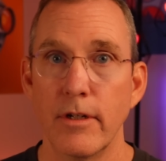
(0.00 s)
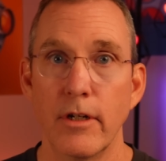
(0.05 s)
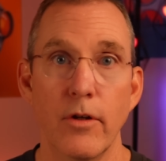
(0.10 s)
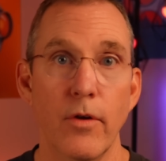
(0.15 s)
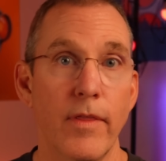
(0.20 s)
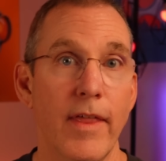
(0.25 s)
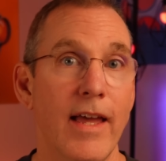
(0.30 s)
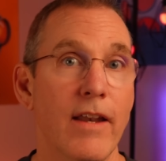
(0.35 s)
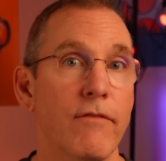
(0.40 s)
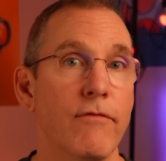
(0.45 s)
You
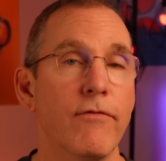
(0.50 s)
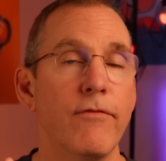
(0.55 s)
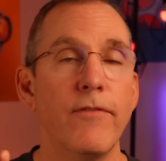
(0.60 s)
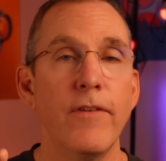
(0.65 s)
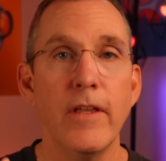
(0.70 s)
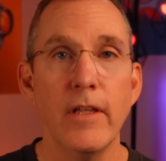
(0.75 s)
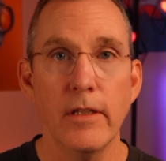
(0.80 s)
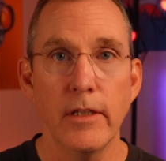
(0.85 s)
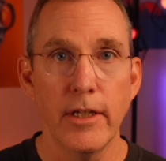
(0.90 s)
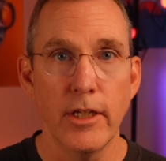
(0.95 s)
know, that
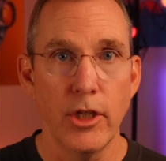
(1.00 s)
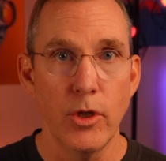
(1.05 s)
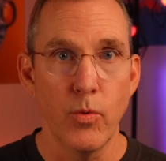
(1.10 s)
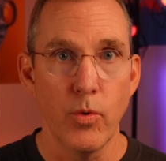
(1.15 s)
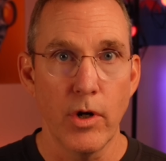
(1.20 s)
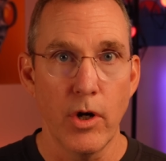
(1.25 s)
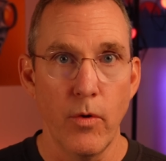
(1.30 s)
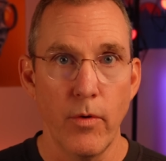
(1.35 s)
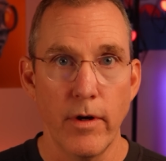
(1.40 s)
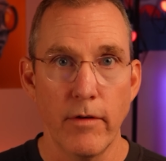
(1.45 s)
feeling you
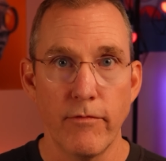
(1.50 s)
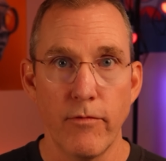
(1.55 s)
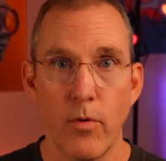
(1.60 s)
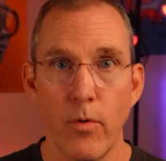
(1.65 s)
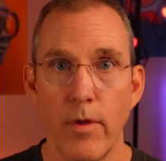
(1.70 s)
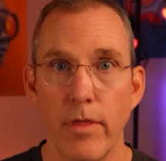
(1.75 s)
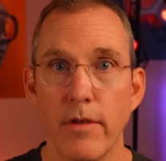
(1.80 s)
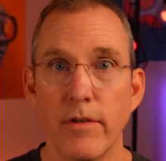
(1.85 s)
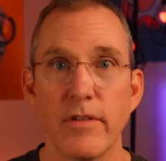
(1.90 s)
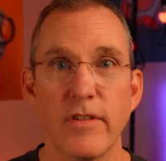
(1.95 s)
were going
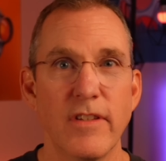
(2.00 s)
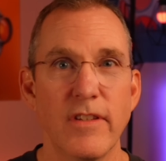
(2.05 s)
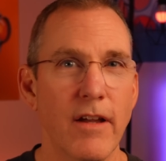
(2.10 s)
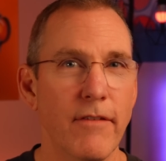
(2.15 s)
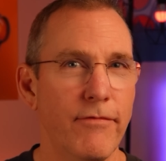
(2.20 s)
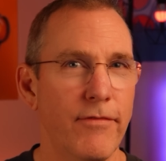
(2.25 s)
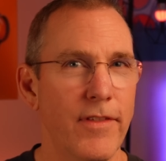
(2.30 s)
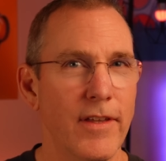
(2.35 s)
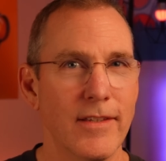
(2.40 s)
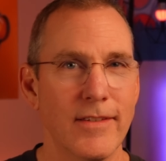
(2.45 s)
for, the
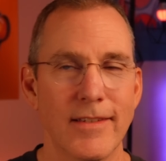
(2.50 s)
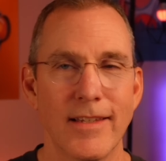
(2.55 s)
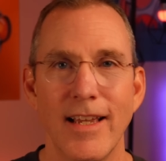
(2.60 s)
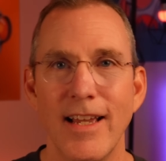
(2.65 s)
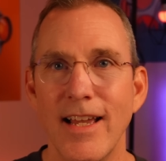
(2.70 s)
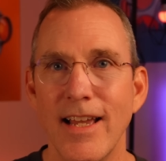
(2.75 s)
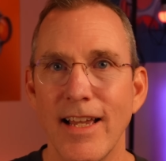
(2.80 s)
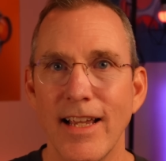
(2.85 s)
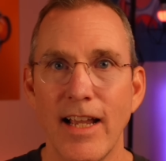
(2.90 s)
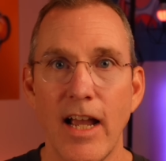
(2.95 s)
stuff that's
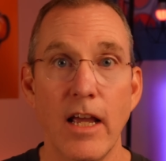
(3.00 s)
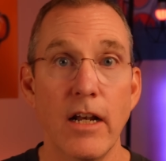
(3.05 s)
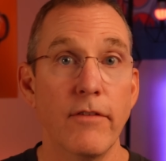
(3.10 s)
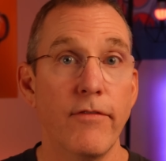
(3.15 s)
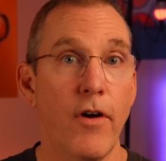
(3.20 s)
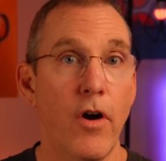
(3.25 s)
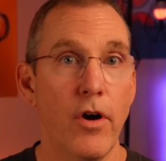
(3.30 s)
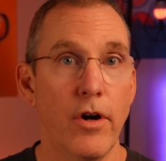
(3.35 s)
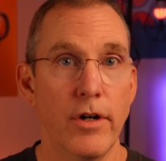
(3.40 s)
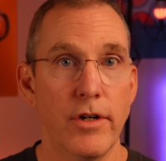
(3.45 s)
kind
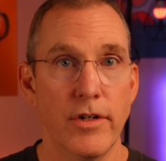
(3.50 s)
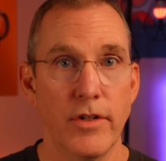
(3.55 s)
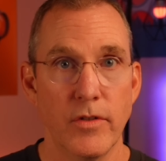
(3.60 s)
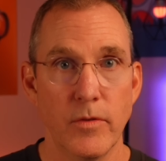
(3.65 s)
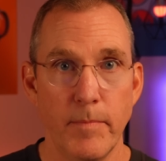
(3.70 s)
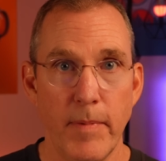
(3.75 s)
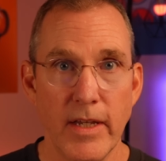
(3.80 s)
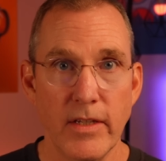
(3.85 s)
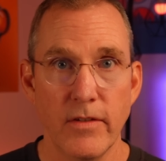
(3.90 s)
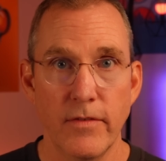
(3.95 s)
of hard to
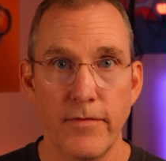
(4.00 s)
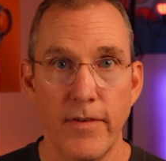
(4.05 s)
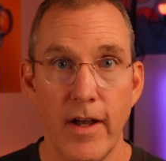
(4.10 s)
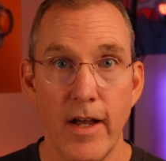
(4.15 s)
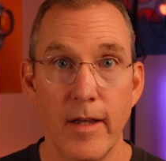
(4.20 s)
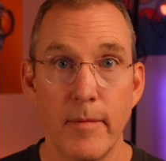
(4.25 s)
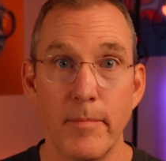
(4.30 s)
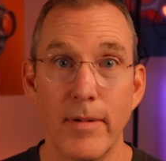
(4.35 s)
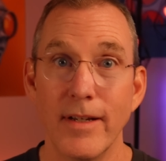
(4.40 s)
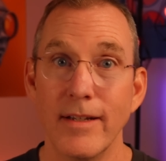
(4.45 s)

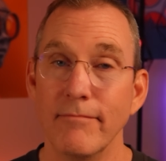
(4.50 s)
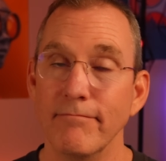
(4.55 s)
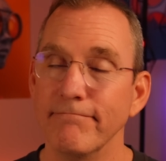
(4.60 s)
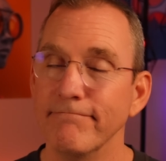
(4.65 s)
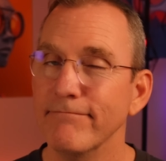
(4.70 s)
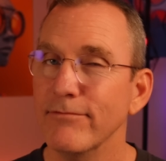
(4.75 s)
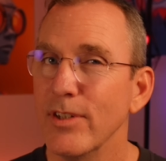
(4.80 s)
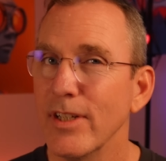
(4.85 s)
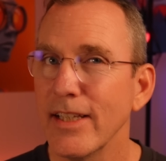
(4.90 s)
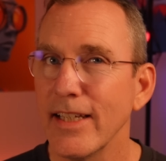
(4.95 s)
specify, but
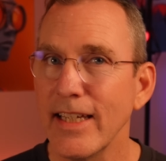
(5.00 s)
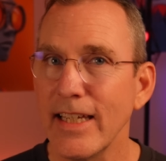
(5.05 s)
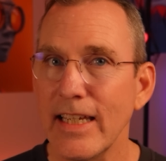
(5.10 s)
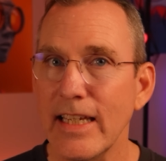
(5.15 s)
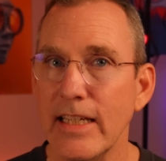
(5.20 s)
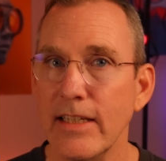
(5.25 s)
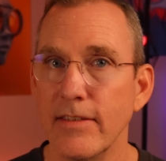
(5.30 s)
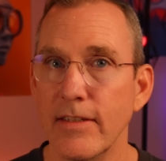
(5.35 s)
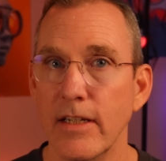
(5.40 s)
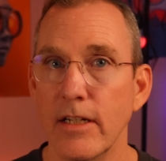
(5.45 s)
really
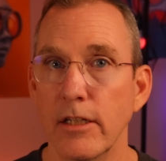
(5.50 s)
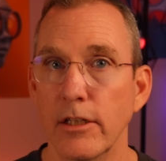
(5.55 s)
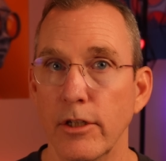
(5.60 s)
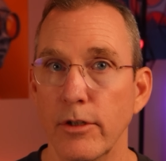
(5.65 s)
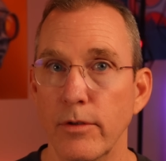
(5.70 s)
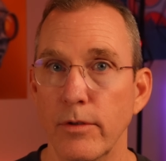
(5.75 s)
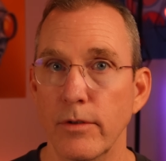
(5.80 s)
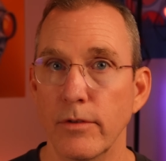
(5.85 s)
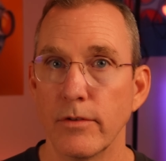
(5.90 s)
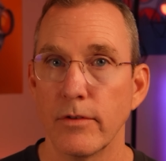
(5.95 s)
easy to
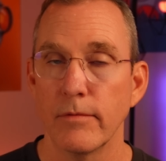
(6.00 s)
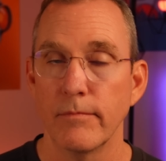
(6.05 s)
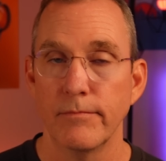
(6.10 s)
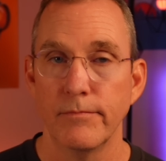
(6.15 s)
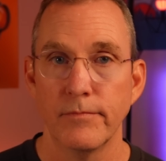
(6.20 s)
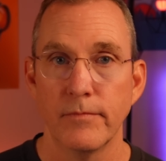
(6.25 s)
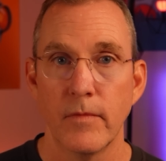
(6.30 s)
lose.